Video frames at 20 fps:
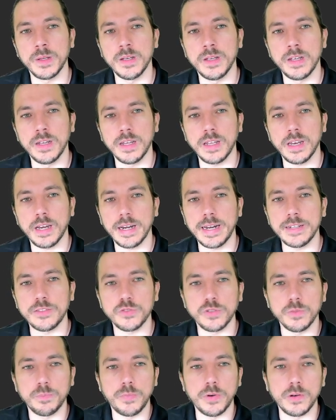Let's
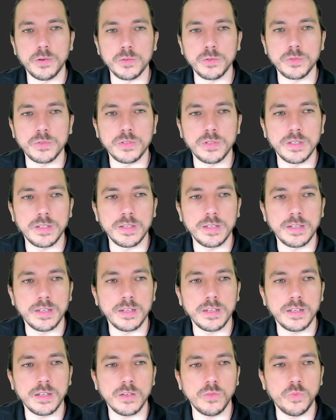suppose
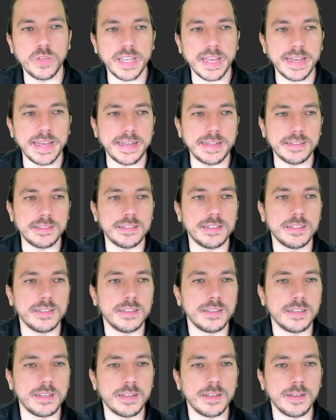we had
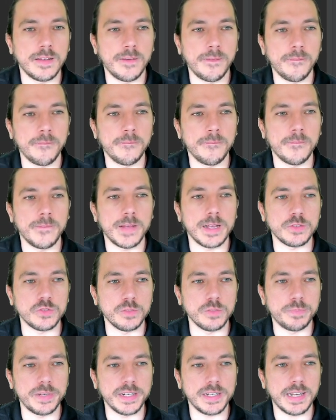a
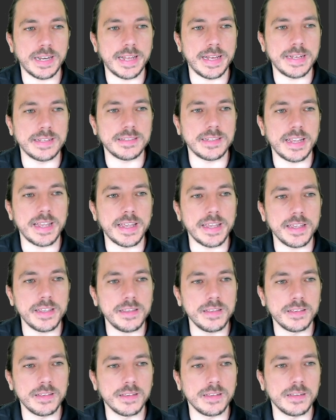superclass A,
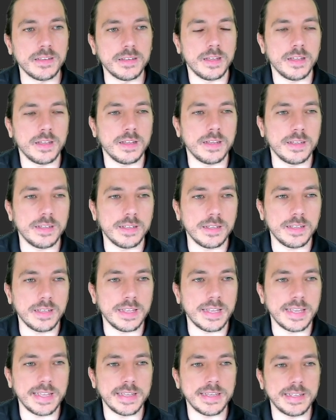
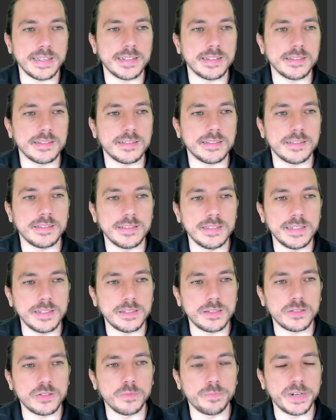and this
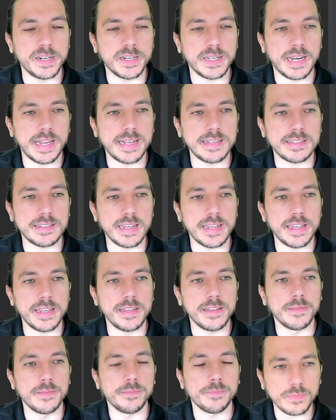superclass A
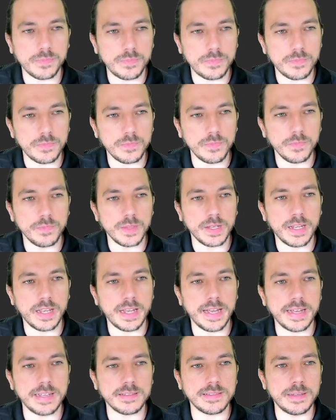
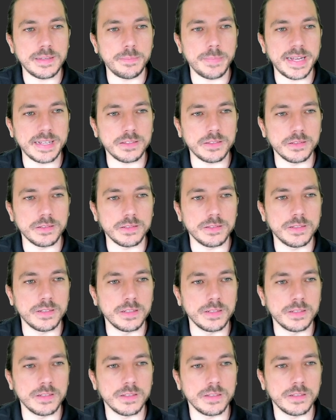has the method
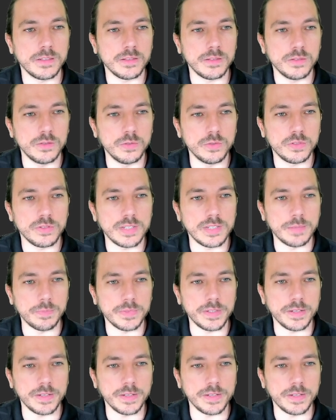do something.